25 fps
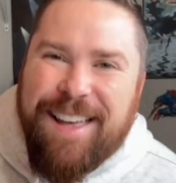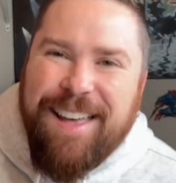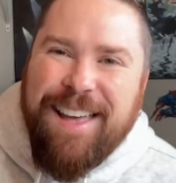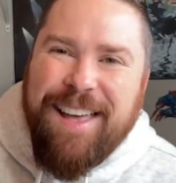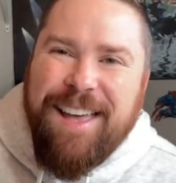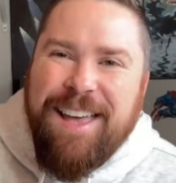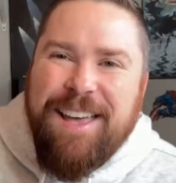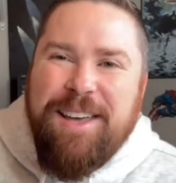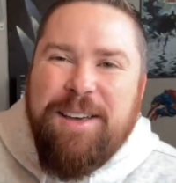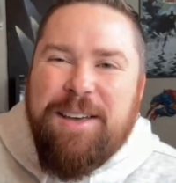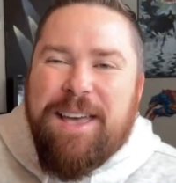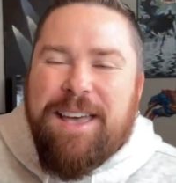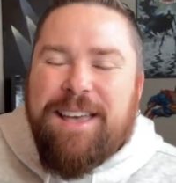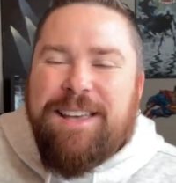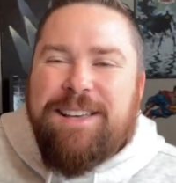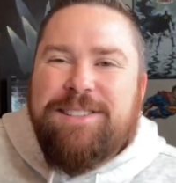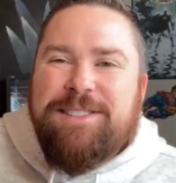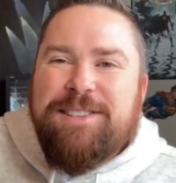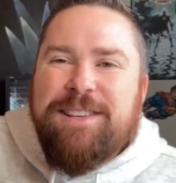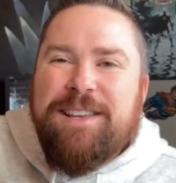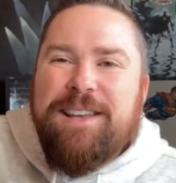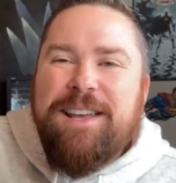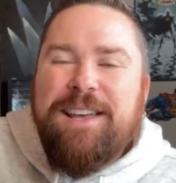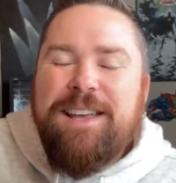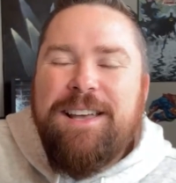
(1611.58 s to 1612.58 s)
He,
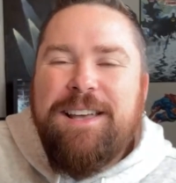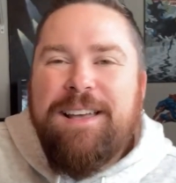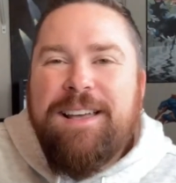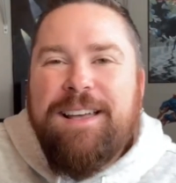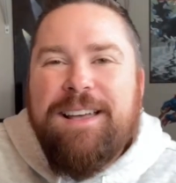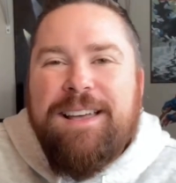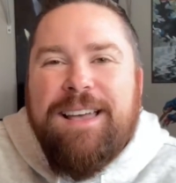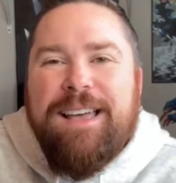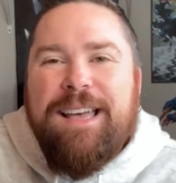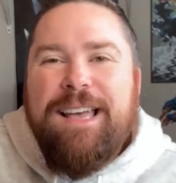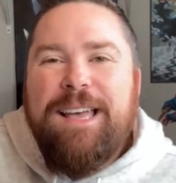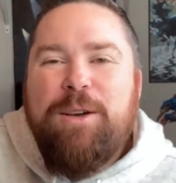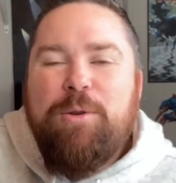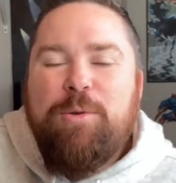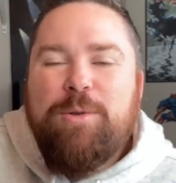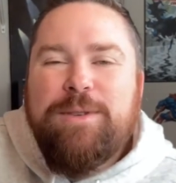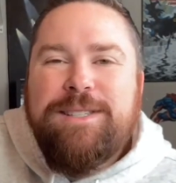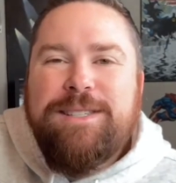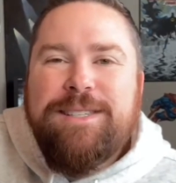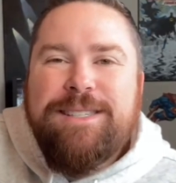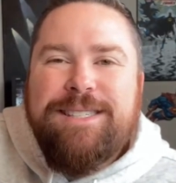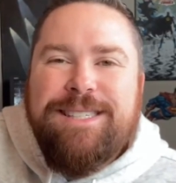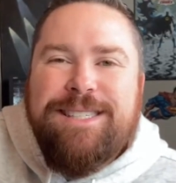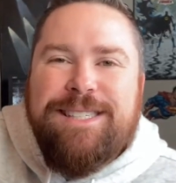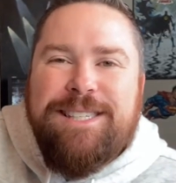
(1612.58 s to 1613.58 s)
he's he wants
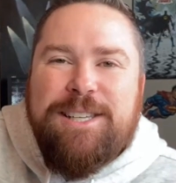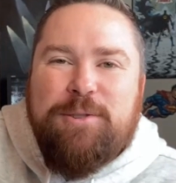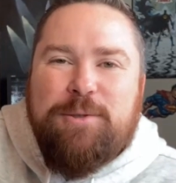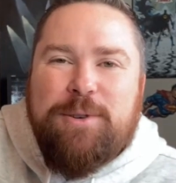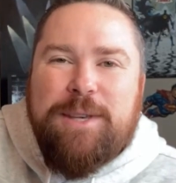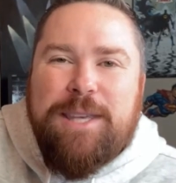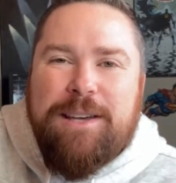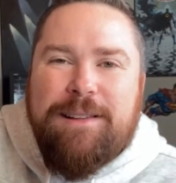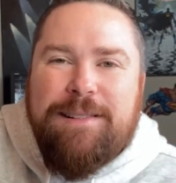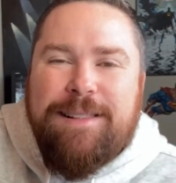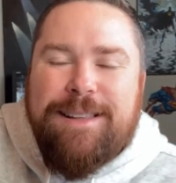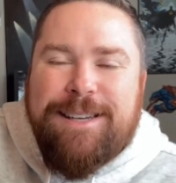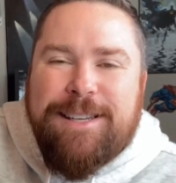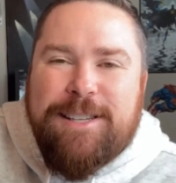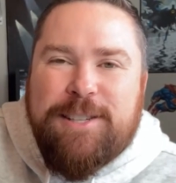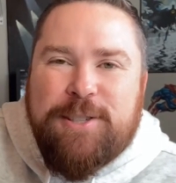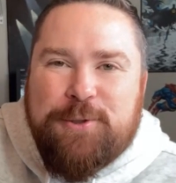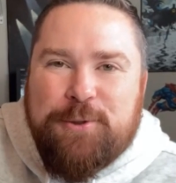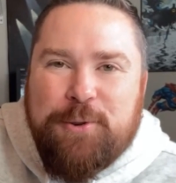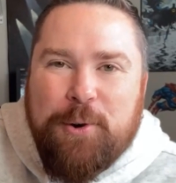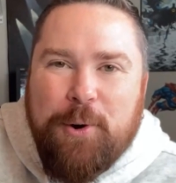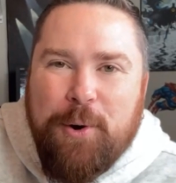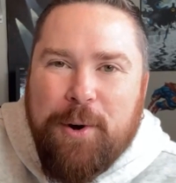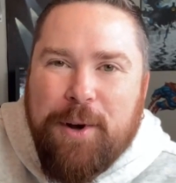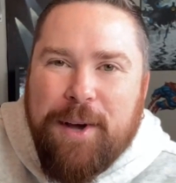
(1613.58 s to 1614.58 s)
to steal, kill, and
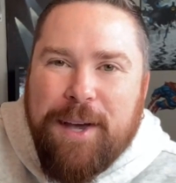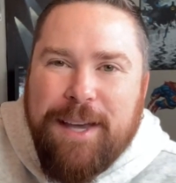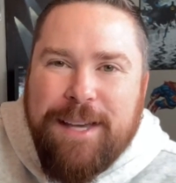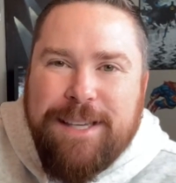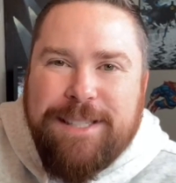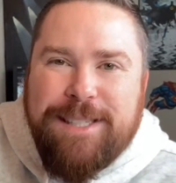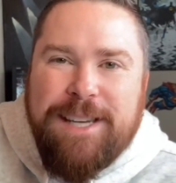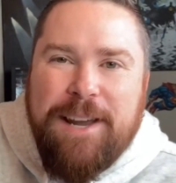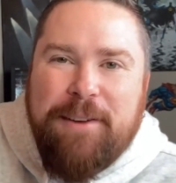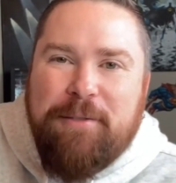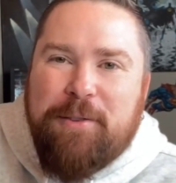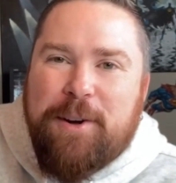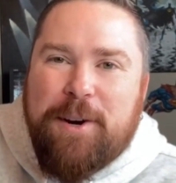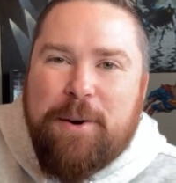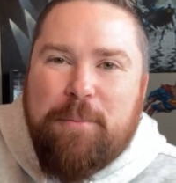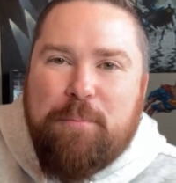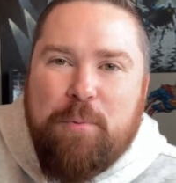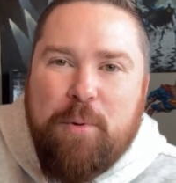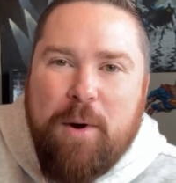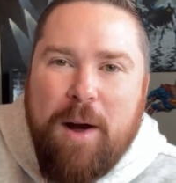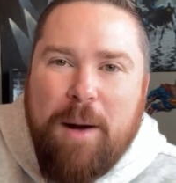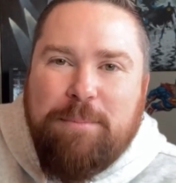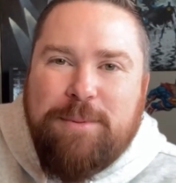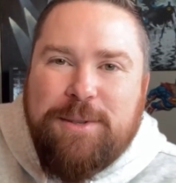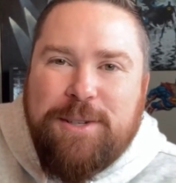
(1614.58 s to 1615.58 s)
destroy. He's never going to
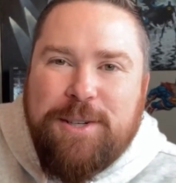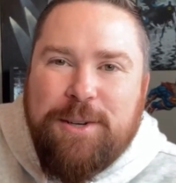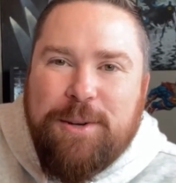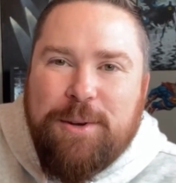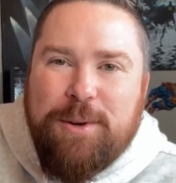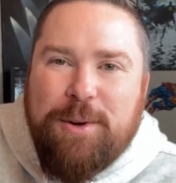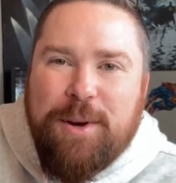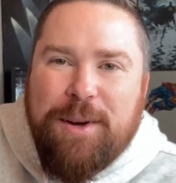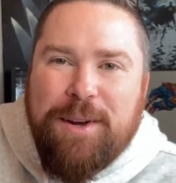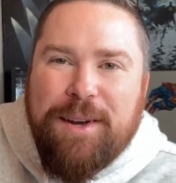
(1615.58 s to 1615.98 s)
prompt you